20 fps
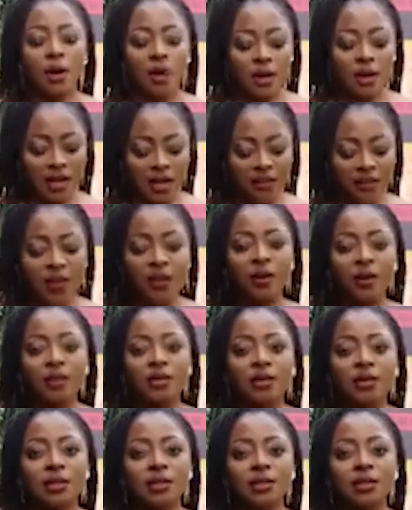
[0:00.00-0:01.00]
giving us
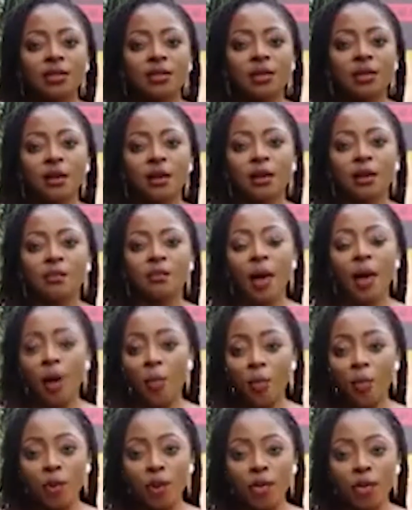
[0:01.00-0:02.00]
this
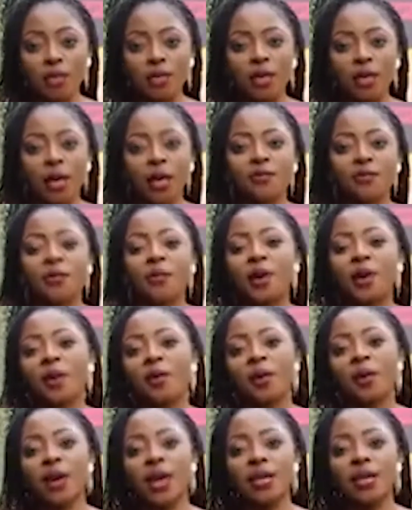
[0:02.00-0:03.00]
award and for
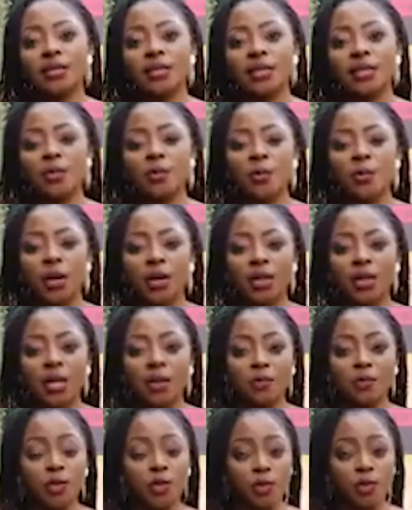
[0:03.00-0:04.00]
recognizing the work that
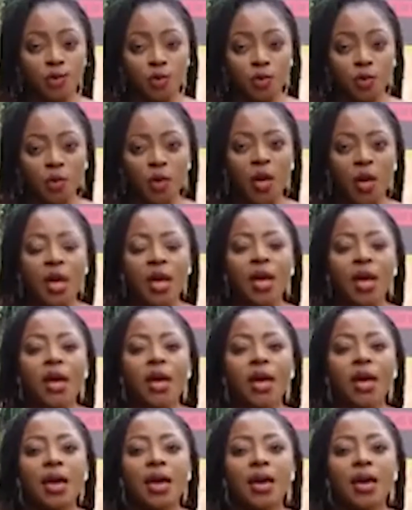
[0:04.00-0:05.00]
we do.
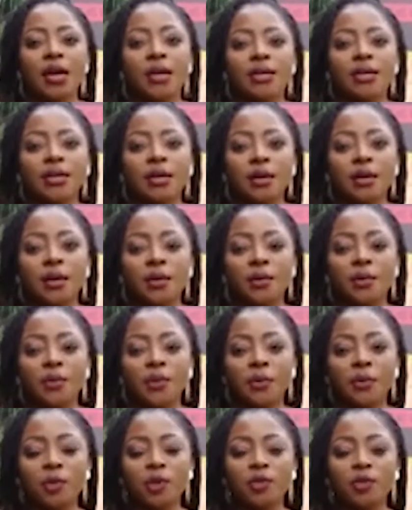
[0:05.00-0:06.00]
And we
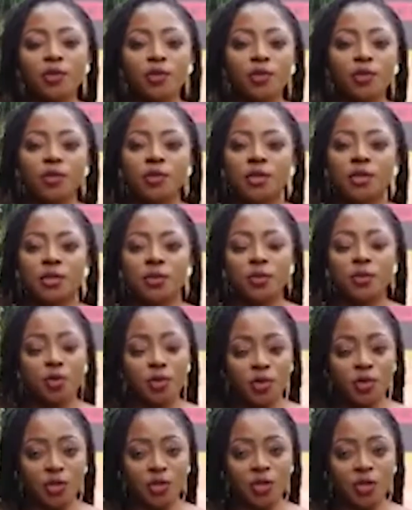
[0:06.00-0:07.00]
want to use this
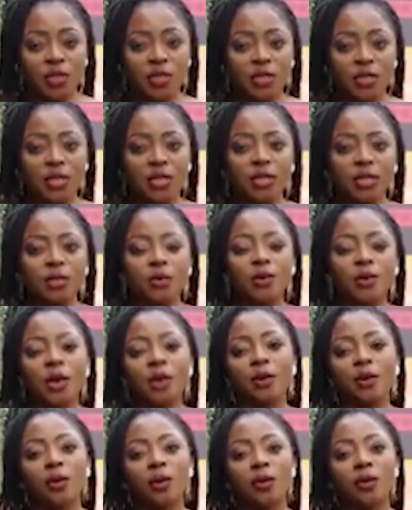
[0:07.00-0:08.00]
opportunity to
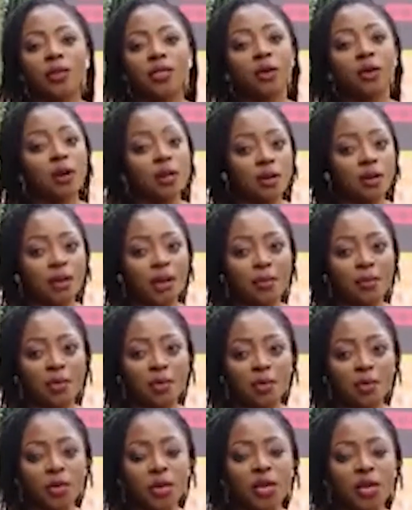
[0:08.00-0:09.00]
encourage other
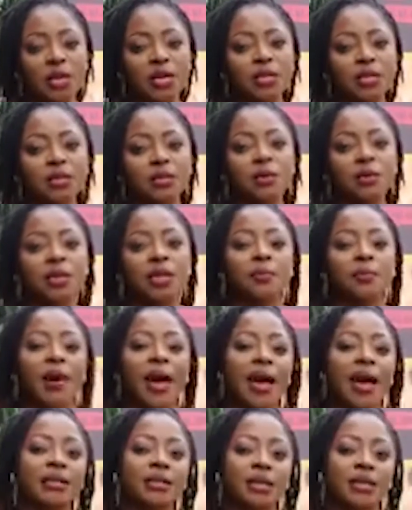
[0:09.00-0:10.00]
Cameroonians to keep
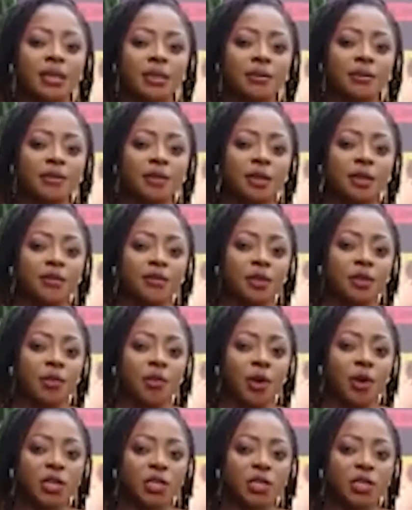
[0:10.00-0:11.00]
asking themselves the
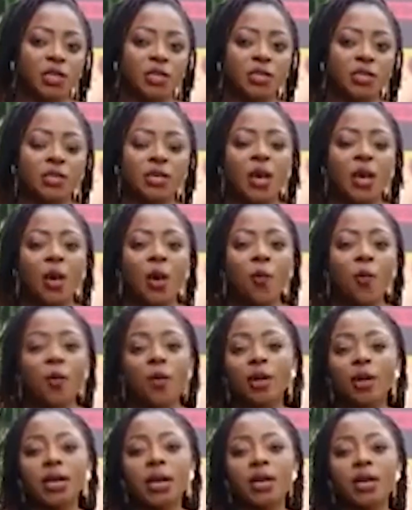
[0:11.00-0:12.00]
questions,
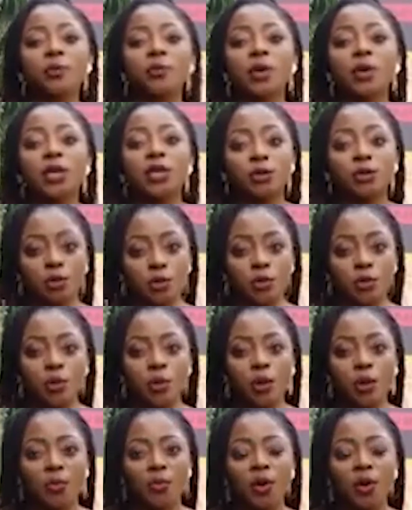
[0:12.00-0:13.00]
what can we do?
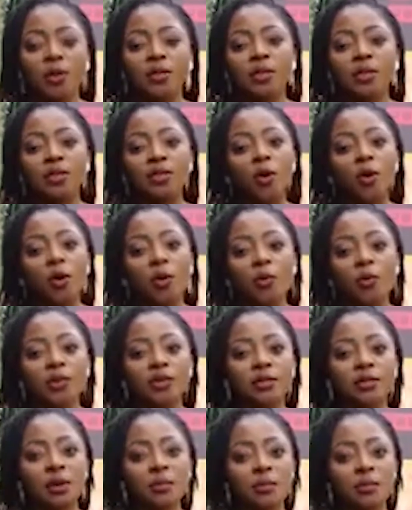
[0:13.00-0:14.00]
Because there's always
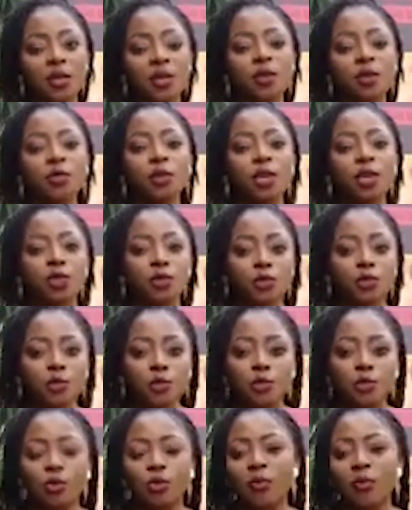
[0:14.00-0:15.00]
something you can
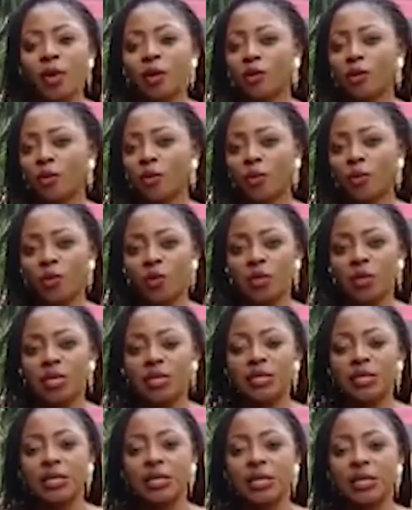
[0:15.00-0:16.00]
do to make your
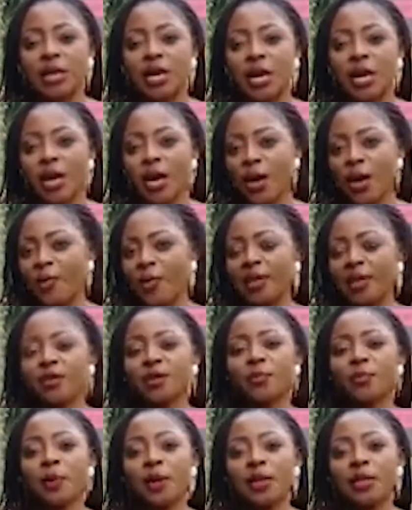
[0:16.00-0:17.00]
community a
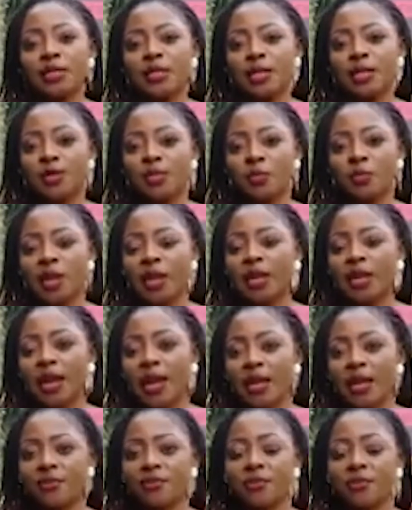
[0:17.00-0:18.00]
better place and to make
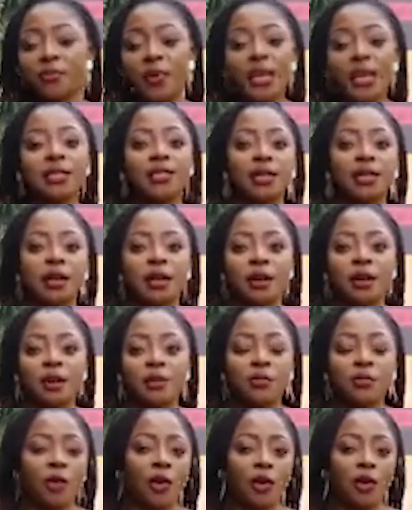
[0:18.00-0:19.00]
life better
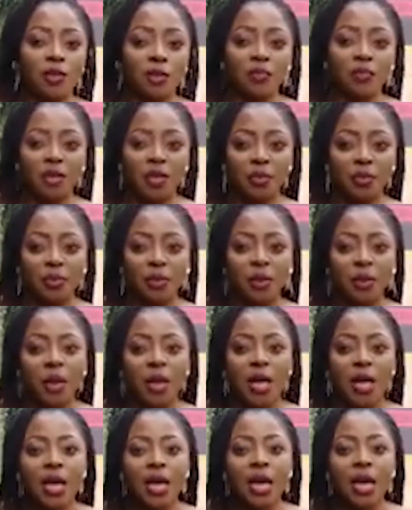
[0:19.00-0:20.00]
for other people.
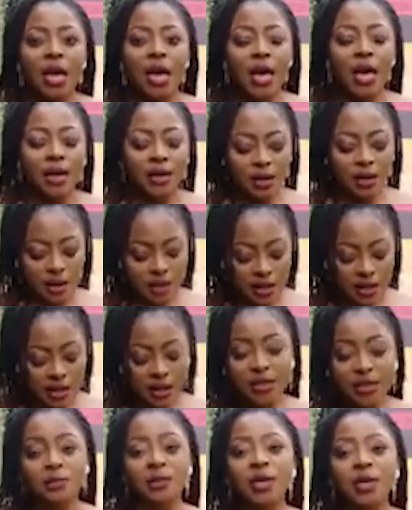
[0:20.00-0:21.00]
And
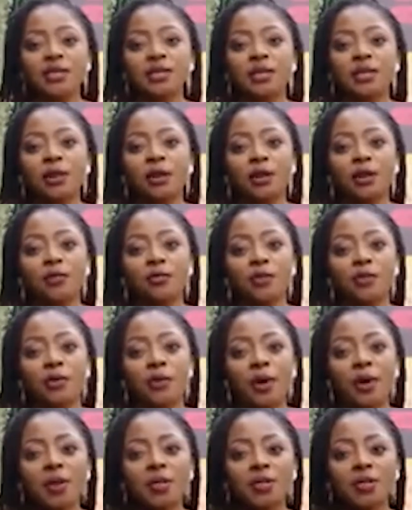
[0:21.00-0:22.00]
this means a lot
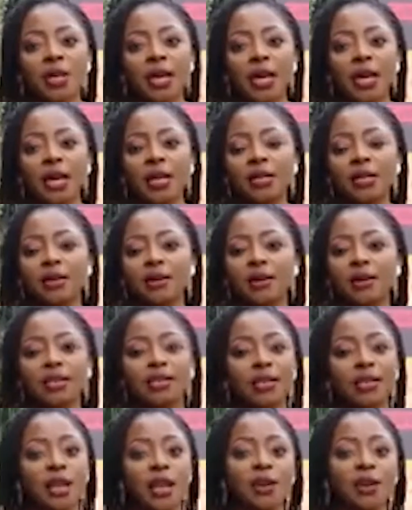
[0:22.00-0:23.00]
for us, and
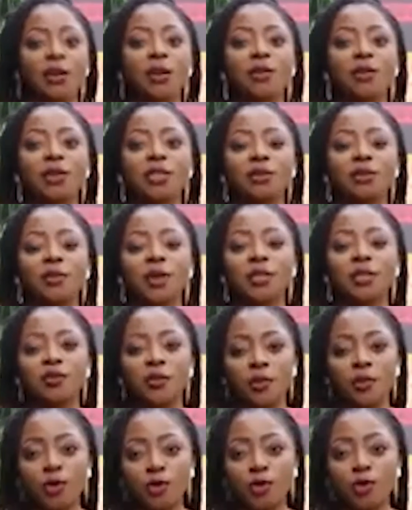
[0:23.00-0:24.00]
it's an encouragement
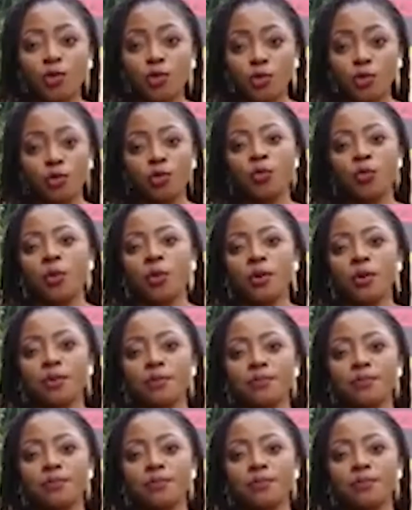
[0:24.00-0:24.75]
for us to do more.